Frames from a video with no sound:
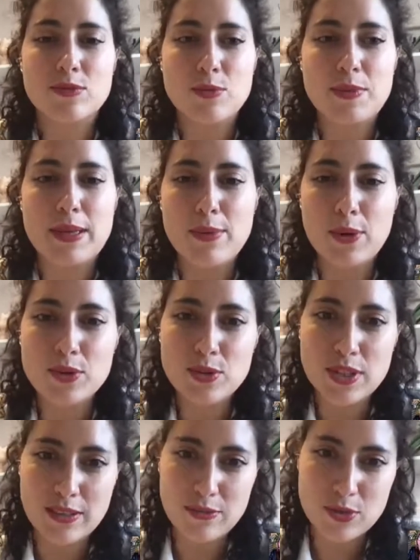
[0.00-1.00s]
be able to
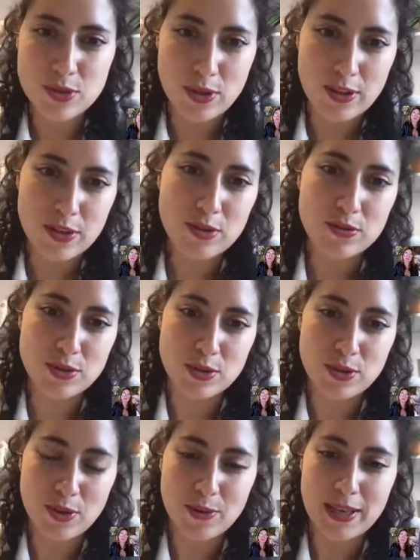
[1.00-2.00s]
give joy through
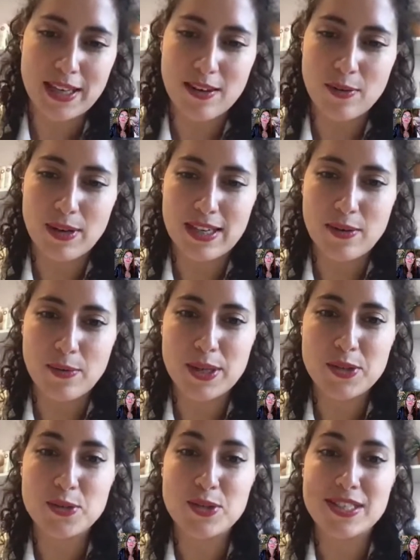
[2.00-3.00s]
jewelry.
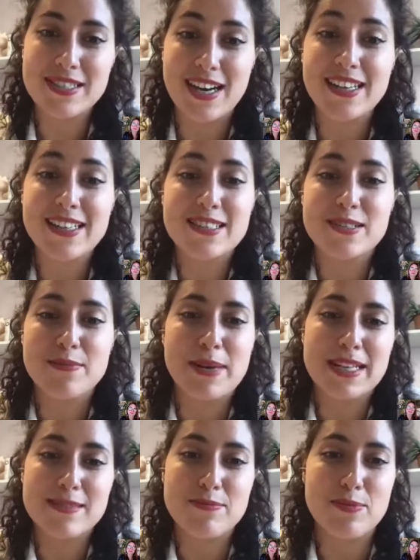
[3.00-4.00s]
When you design, it's the
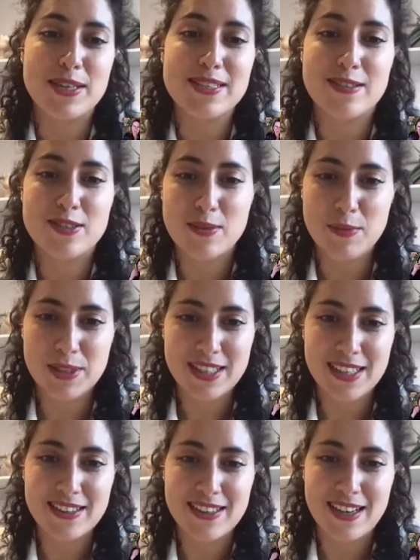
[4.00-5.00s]
best present someone
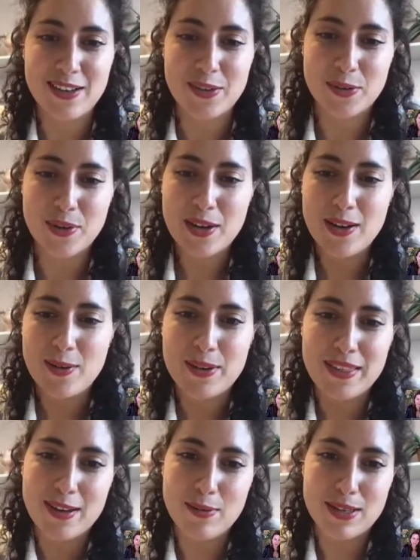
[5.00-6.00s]
can tell you
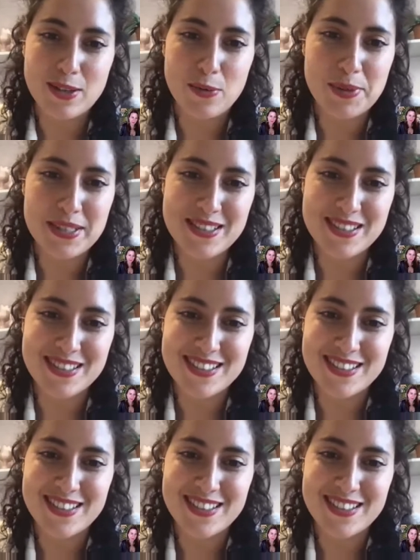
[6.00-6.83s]
when they wear your pieces.